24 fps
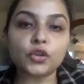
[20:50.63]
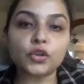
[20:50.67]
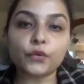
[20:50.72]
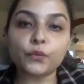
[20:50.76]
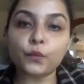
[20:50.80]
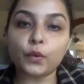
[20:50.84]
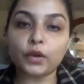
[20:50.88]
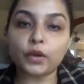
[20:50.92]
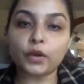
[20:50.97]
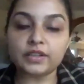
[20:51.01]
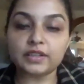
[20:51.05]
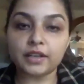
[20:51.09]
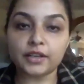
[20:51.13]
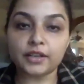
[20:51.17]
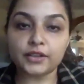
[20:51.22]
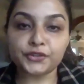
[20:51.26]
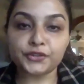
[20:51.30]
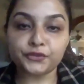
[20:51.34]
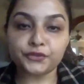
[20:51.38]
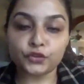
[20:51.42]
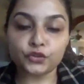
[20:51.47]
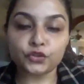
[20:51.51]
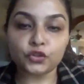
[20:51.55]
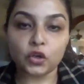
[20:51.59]
one size
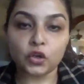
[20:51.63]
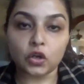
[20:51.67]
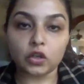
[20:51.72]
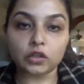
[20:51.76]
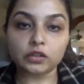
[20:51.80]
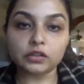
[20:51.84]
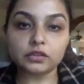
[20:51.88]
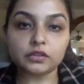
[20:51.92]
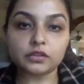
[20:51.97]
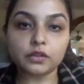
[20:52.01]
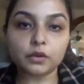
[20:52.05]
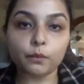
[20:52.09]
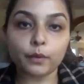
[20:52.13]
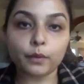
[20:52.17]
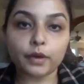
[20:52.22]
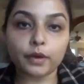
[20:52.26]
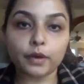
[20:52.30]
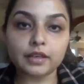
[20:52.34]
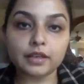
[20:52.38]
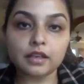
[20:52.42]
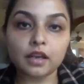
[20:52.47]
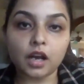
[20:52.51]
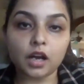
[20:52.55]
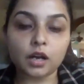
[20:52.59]
fits all
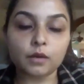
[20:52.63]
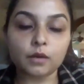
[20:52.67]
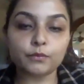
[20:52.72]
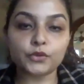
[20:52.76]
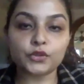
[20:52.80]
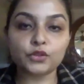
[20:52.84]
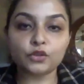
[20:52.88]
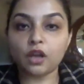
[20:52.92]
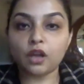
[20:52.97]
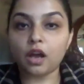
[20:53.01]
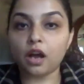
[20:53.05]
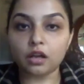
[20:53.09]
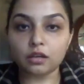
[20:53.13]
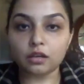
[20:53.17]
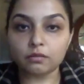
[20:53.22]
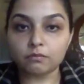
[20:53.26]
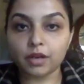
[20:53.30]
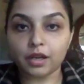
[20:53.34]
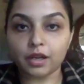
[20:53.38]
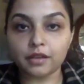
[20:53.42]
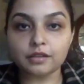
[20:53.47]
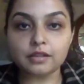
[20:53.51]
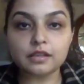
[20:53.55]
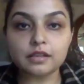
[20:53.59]
when it comes to
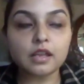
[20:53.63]
Kanban.